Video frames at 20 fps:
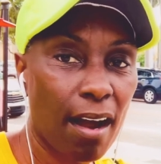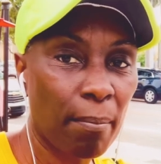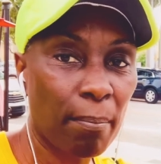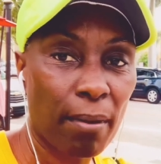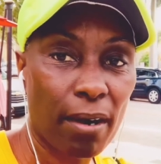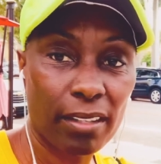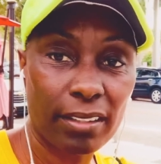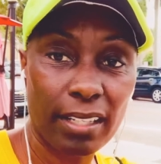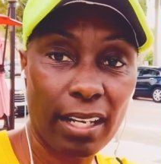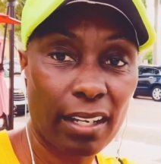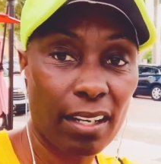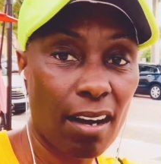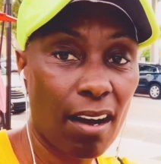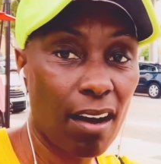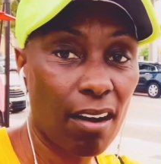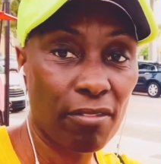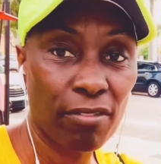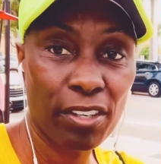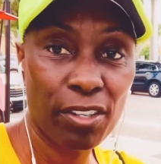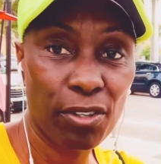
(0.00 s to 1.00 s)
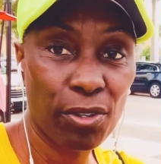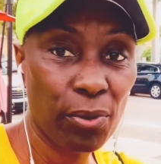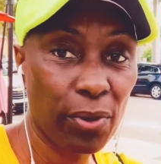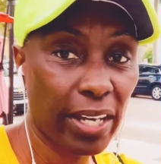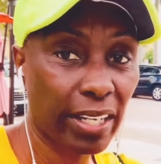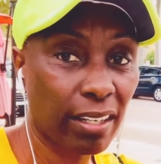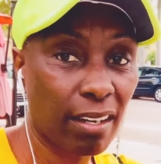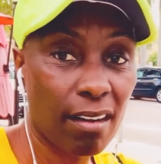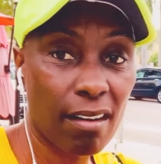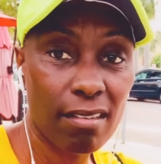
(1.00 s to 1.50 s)
I bought that car real
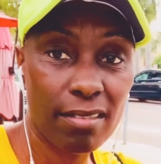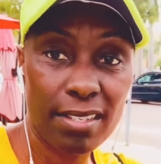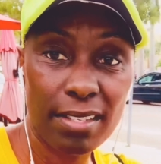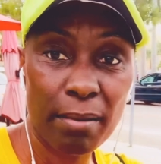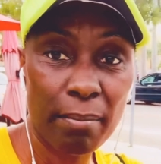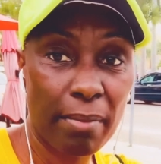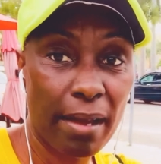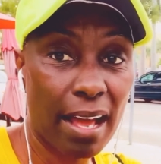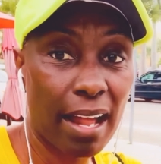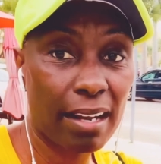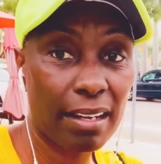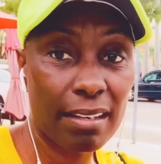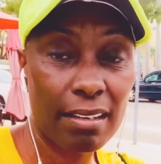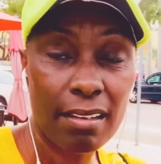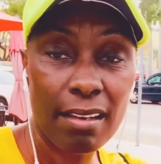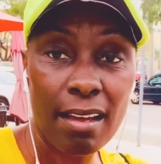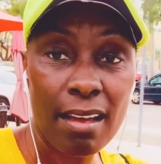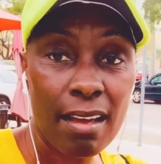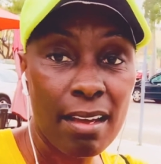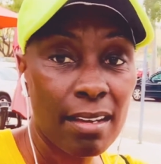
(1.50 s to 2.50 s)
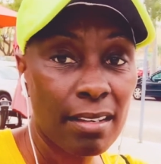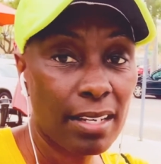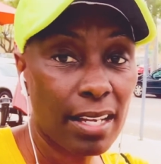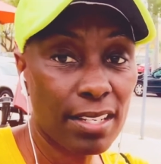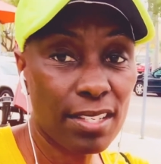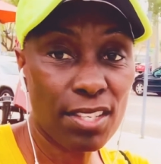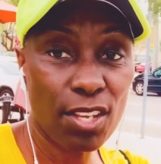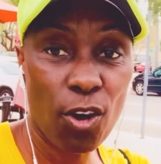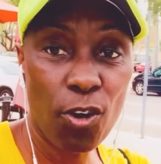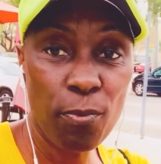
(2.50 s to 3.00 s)
quick, called somebody. They
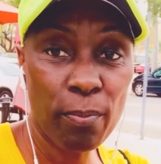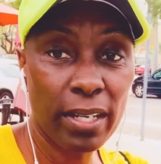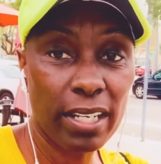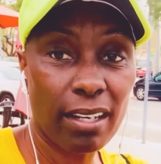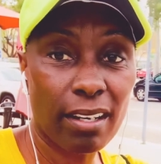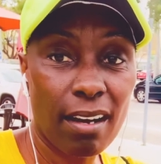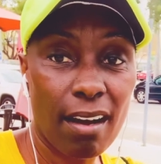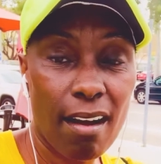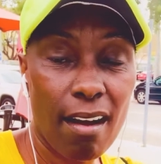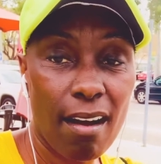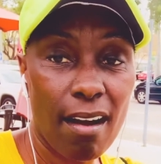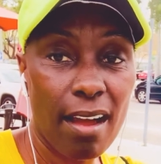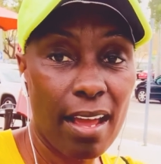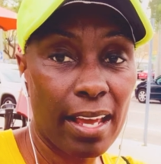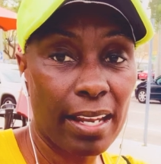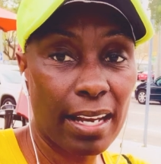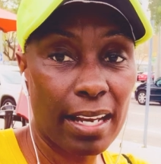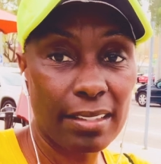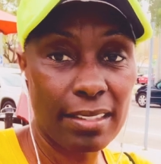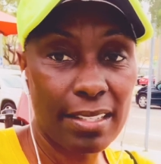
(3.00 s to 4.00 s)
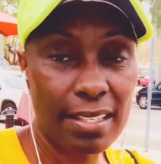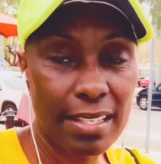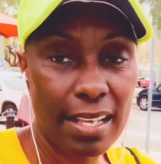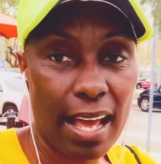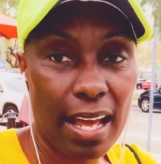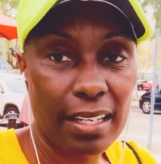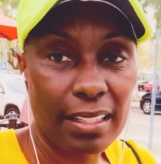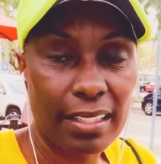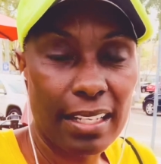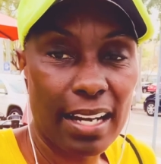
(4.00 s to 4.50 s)
sold me the car, and I
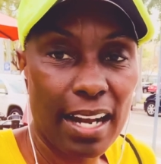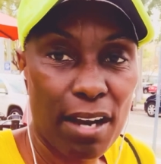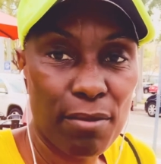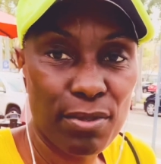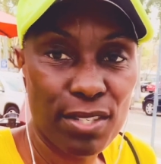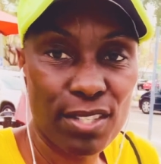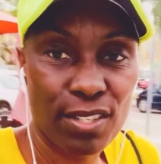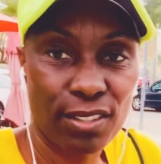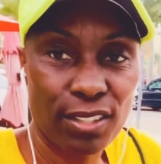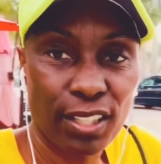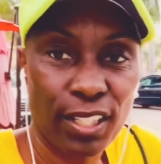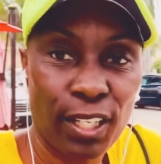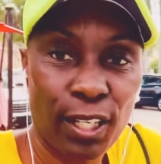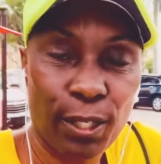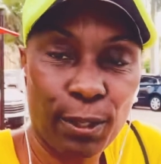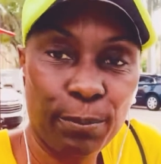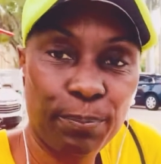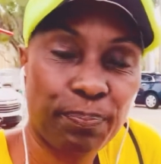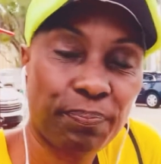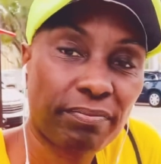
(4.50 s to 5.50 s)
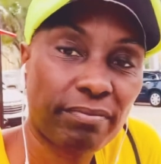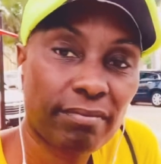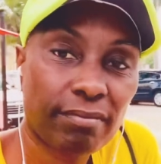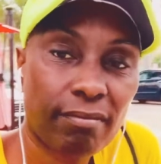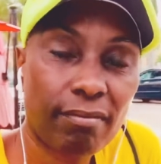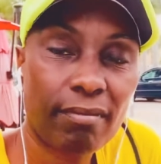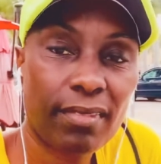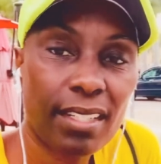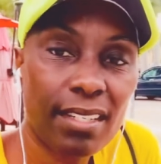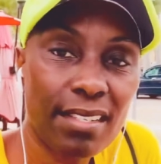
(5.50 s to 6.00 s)
decided that I was gonna go.
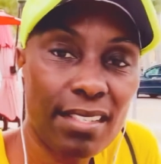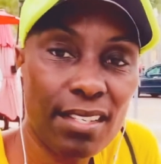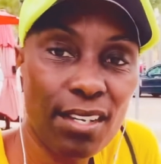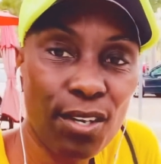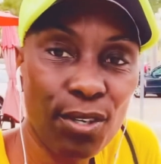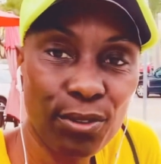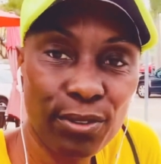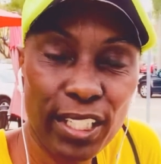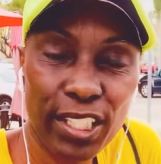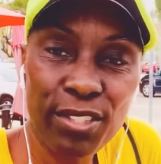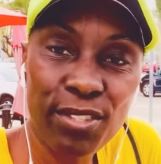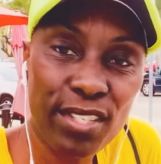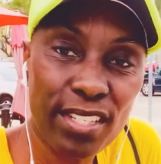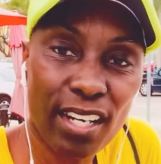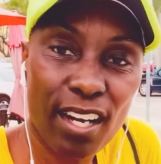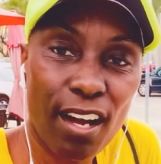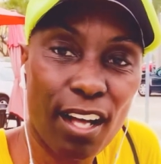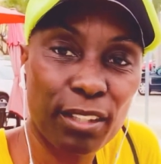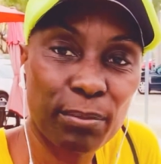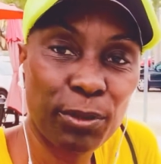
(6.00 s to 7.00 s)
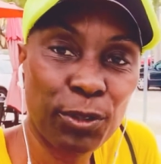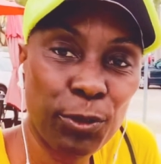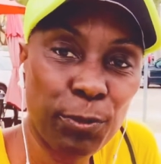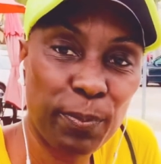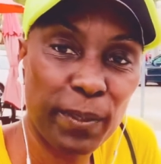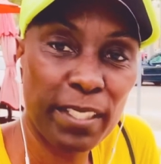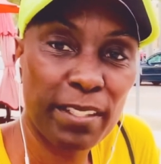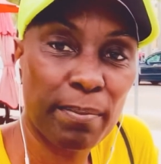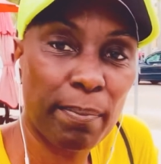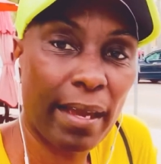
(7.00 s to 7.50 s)
So they used to call them
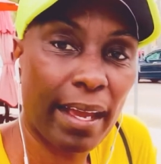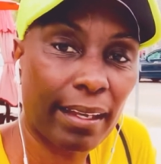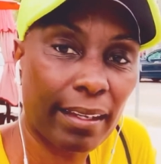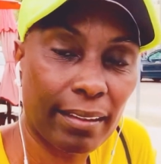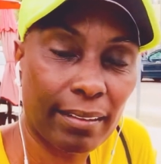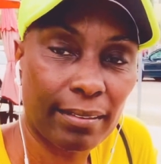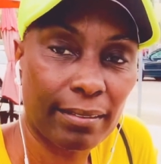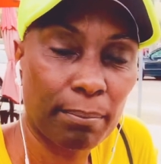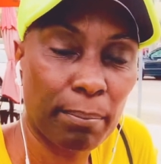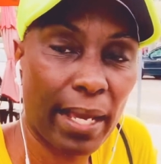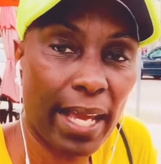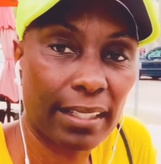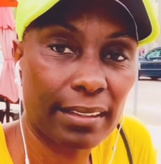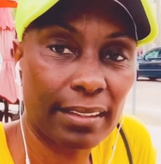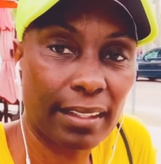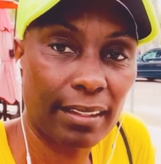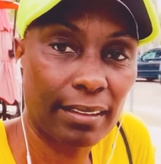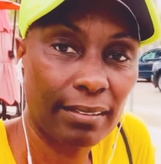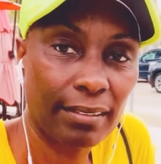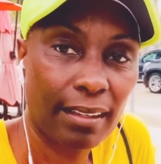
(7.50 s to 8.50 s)
hoopties back then.